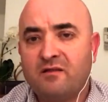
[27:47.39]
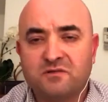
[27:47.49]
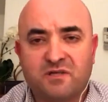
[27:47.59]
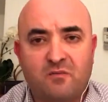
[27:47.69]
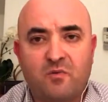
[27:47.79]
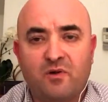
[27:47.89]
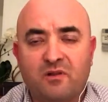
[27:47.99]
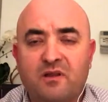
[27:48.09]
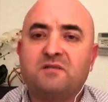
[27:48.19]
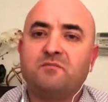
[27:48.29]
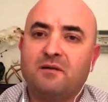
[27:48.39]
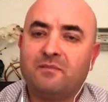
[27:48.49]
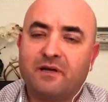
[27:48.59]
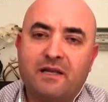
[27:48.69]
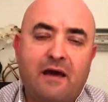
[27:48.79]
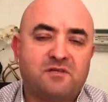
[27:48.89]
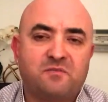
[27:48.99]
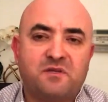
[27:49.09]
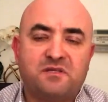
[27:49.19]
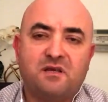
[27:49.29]
those capabilities in public
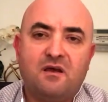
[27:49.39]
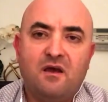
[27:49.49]
announcements?